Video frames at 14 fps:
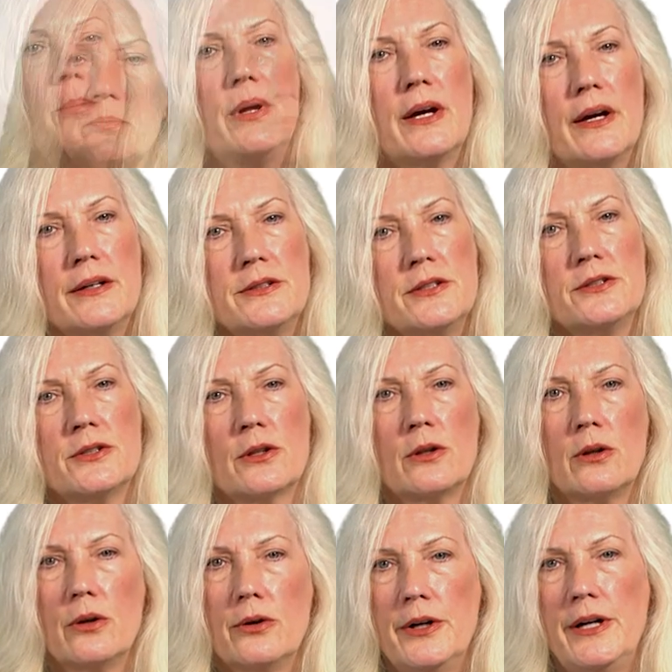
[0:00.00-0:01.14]
Because it's a
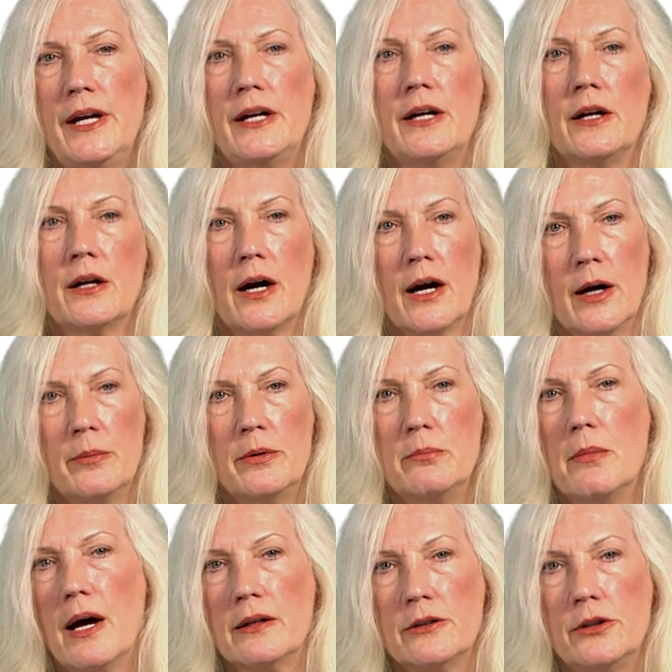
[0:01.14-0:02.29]
chlorinated
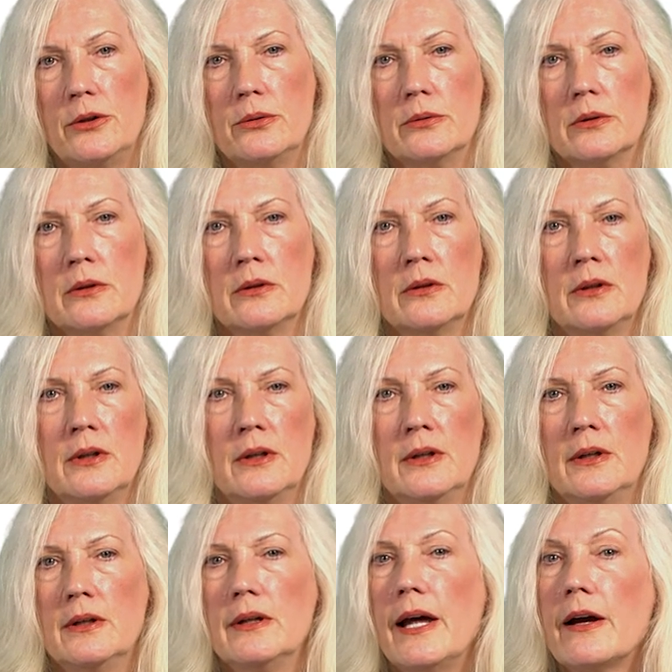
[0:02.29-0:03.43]
carbon molecule,
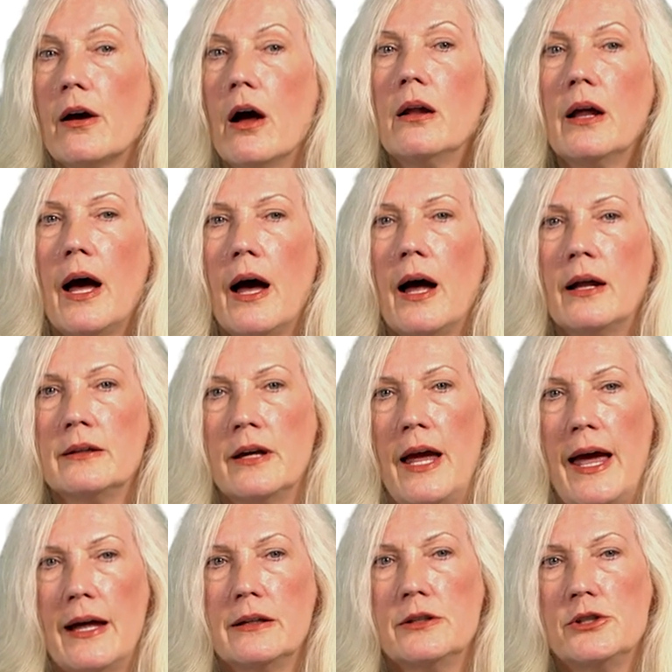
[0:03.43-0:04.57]
like all
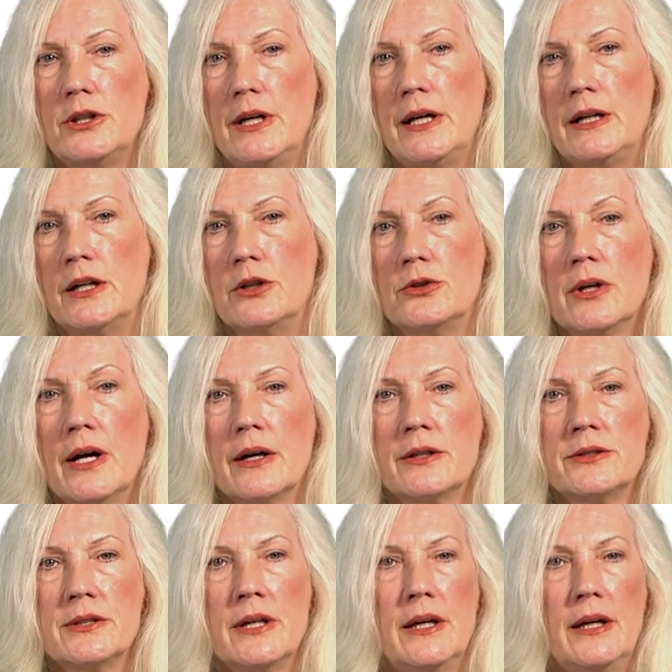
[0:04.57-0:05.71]
halogenated
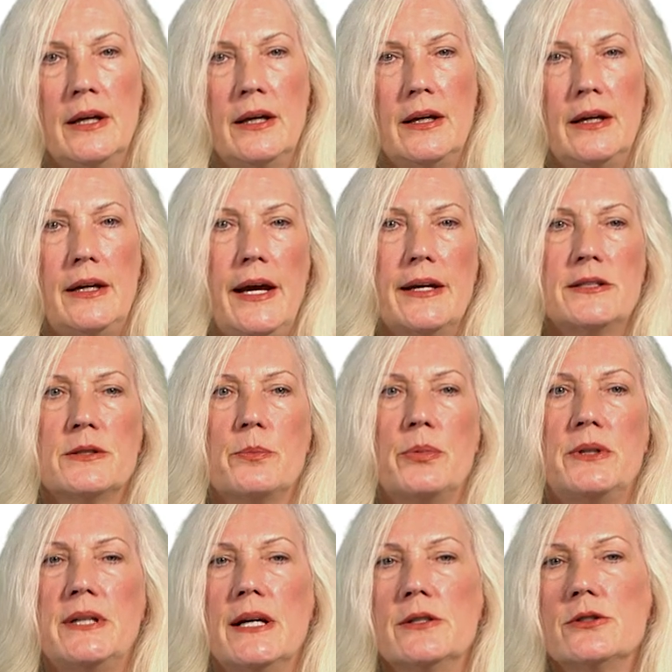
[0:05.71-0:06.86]
drugs, it has the
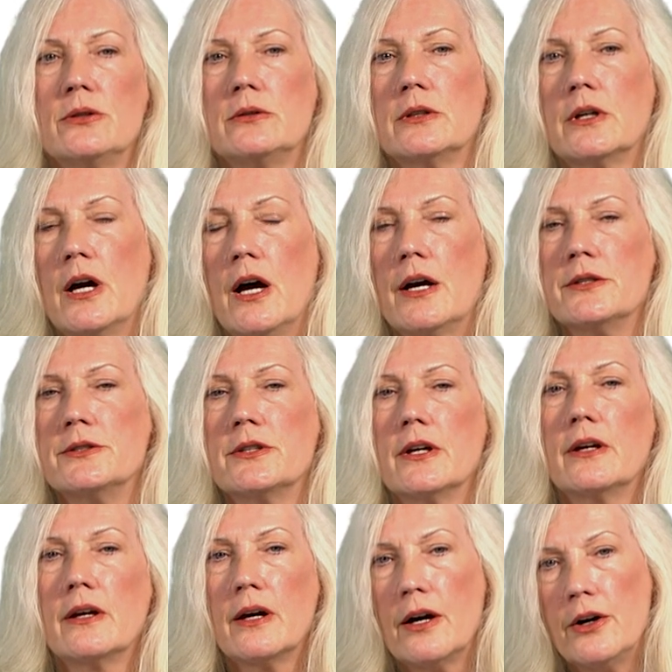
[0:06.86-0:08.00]
potential to cause
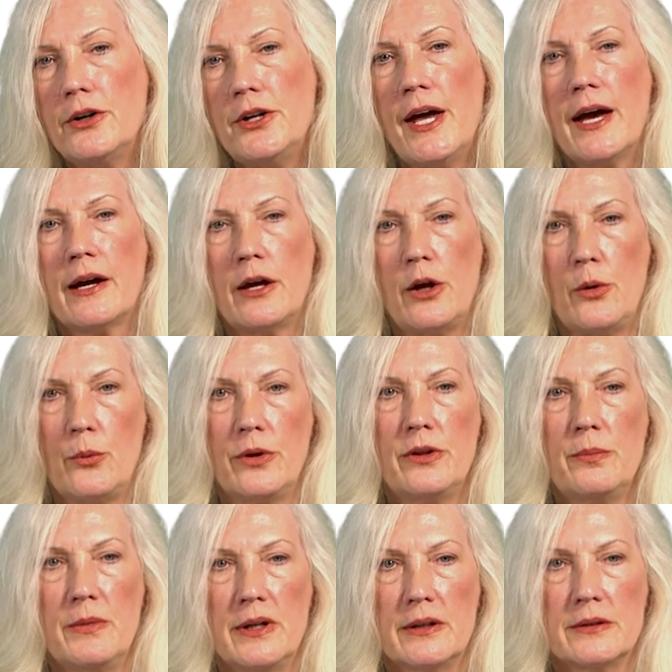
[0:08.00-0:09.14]
cardiac
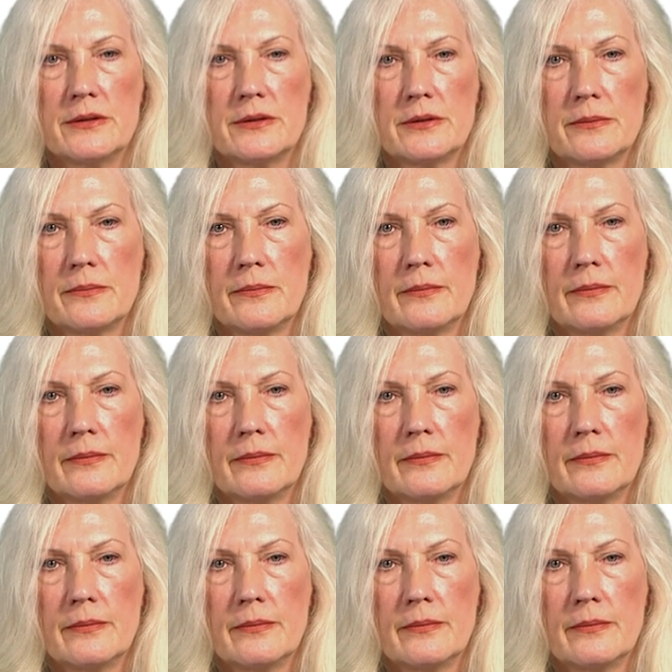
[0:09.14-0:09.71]
arrhythmias.